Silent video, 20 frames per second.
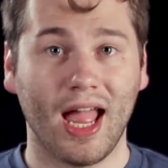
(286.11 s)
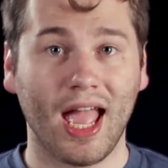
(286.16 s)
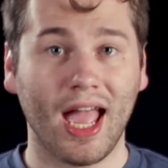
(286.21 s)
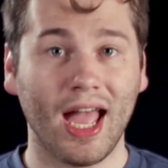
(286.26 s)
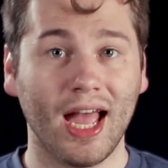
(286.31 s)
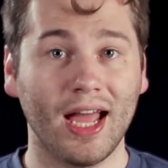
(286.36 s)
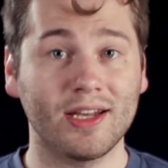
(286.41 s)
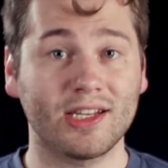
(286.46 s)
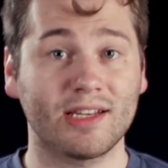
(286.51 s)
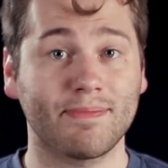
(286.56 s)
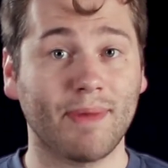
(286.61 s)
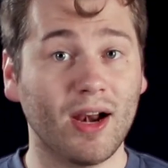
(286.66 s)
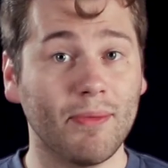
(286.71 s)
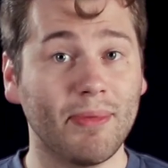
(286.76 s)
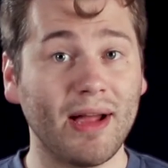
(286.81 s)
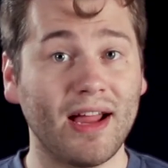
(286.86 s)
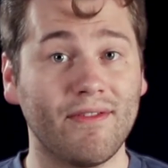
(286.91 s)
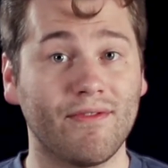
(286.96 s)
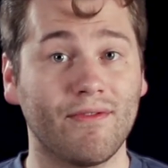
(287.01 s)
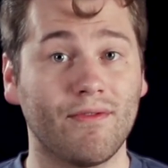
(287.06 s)
and
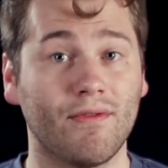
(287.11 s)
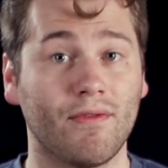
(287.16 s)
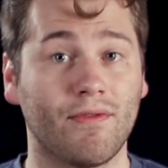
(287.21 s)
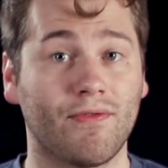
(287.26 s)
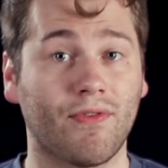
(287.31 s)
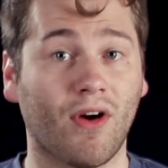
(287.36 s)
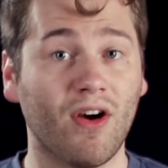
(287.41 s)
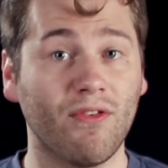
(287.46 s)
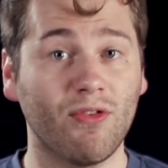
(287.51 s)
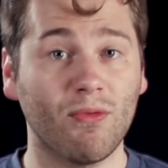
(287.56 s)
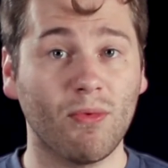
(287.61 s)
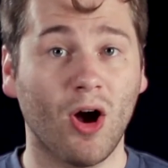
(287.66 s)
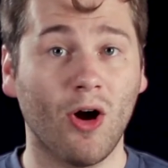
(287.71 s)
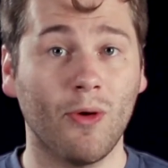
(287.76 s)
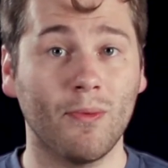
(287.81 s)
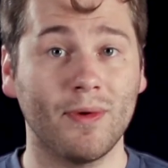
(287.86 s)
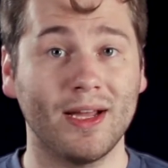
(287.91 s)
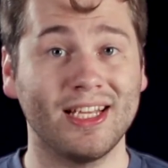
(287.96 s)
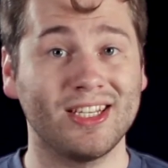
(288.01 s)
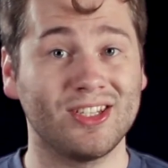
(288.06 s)
Spider-Man Far From
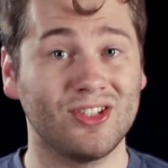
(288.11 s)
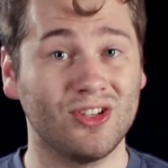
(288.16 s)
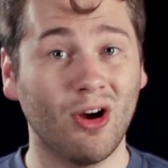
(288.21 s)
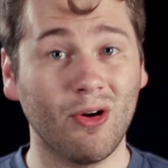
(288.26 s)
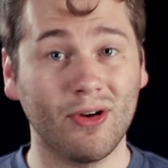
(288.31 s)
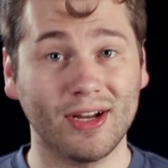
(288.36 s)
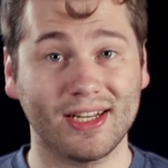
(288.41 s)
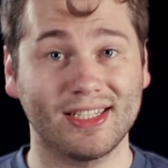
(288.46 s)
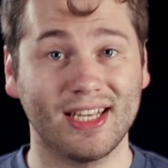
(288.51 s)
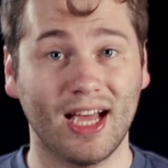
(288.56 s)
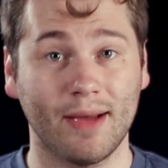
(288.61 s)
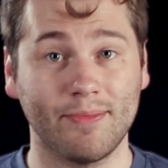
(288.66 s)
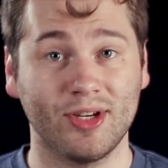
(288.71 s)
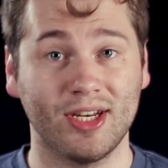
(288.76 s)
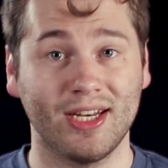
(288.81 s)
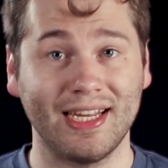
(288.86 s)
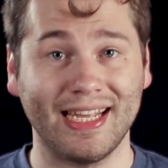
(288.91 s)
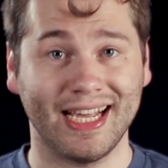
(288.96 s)
Home is no exception.